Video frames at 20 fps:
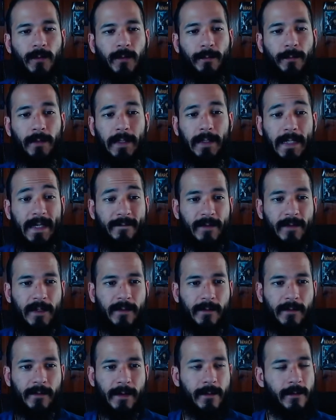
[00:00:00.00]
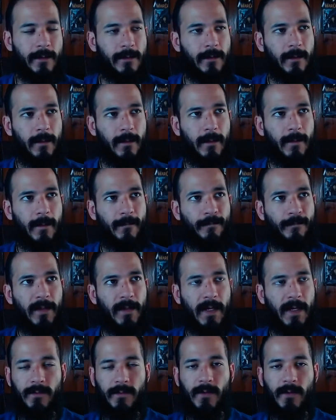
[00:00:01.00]
believe that there is
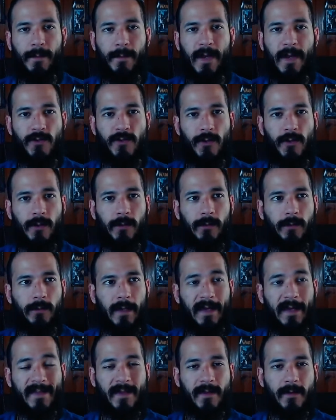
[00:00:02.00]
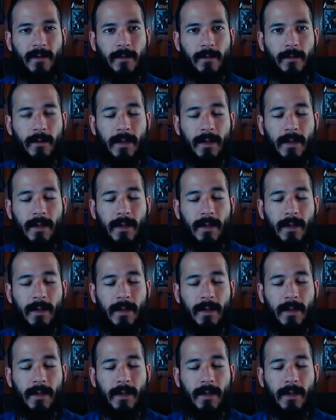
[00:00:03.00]
interdimensional existence.